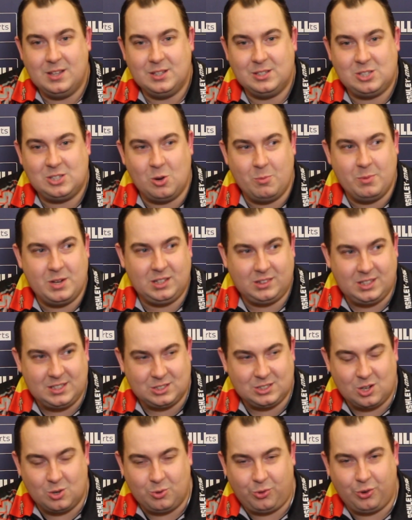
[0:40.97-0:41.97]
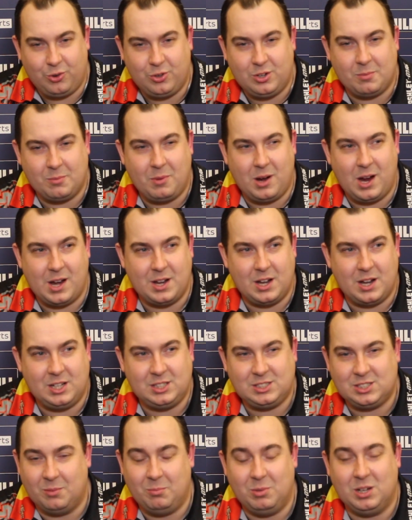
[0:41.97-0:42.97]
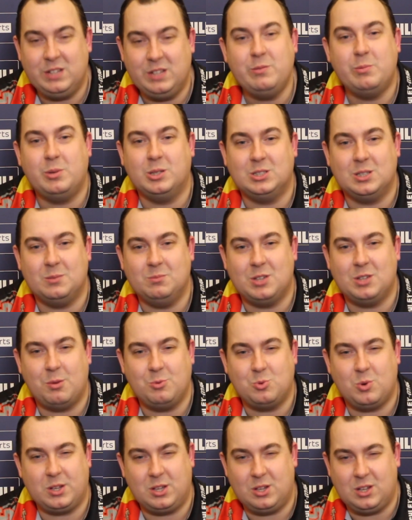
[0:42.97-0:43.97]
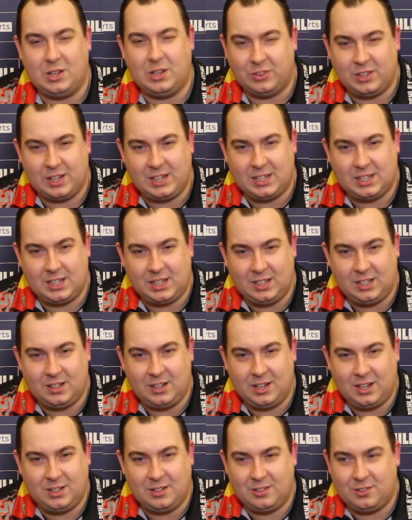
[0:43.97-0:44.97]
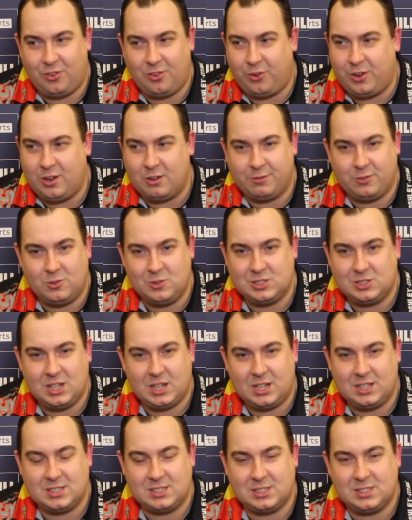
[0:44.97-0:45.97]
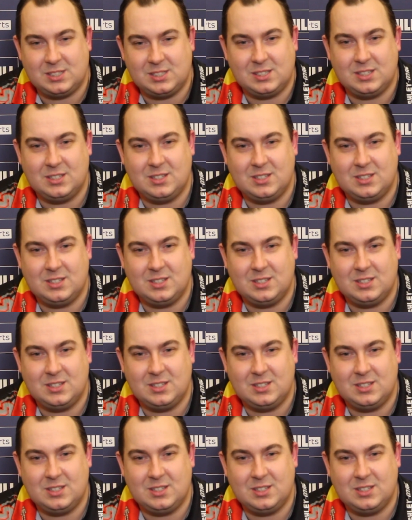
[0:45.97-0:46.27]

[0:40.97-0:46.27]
So many things go through your mind, and it's unbelievable sometimes what you can think in 3 or 4 seconds.